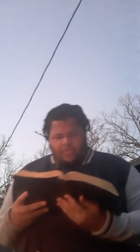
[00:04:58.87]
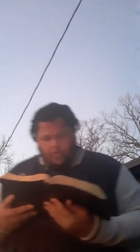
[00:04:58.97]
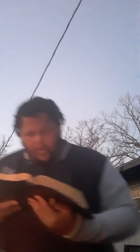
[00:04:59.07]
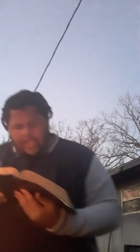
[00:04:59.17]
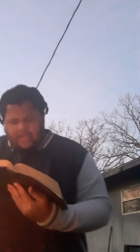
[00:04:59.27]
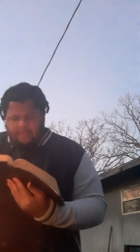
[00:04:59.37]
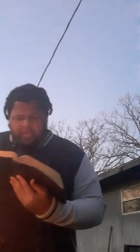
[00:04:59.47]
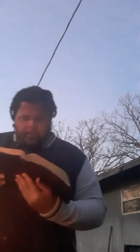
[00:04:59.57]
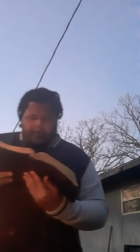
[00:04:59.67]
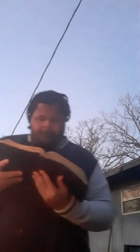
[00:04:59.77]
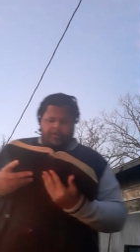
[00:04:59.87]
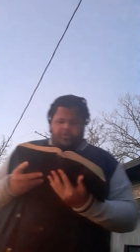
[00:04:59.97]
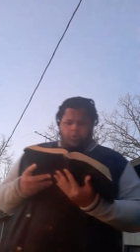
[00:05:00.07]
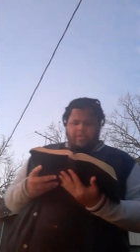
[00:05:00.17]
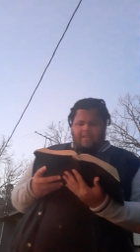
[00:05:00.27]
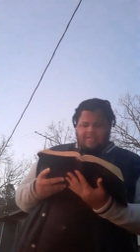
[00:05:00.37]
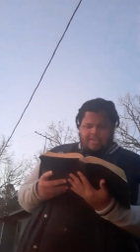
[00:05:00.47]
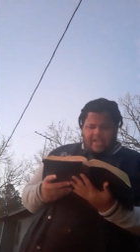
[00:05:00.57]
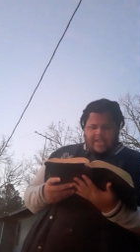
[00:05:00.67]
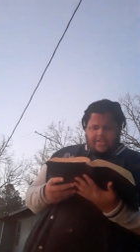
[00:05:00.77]
the queen, The Jews have
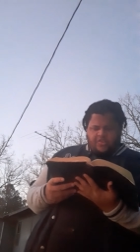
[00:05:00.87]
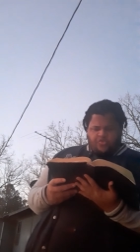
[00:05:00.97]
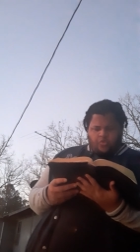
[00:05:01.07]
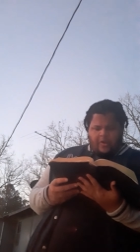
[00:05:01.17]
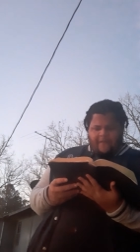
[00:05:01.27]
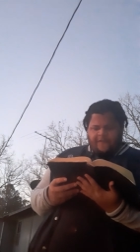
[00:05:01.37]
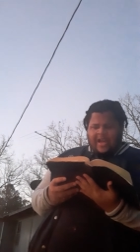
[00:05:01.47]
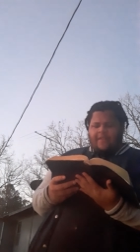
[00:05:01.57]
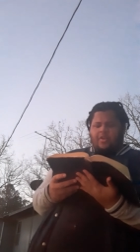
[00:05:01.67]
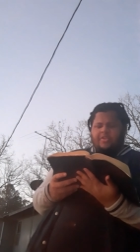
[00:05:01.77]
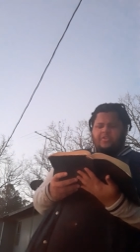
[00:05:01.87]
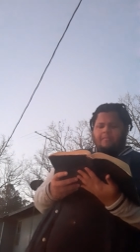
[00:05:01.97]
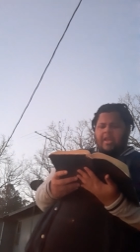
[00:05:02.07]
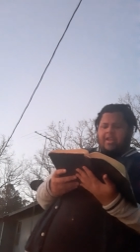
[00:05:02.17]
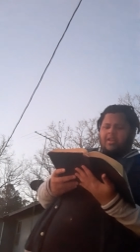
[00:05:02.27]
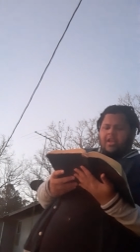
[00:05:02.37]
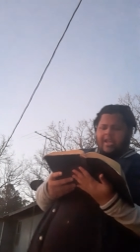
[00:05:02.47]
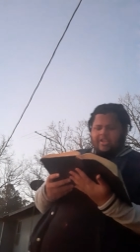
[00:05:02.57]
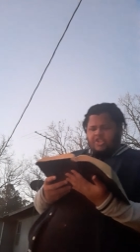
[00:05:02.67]
slain and destroyed 500 men in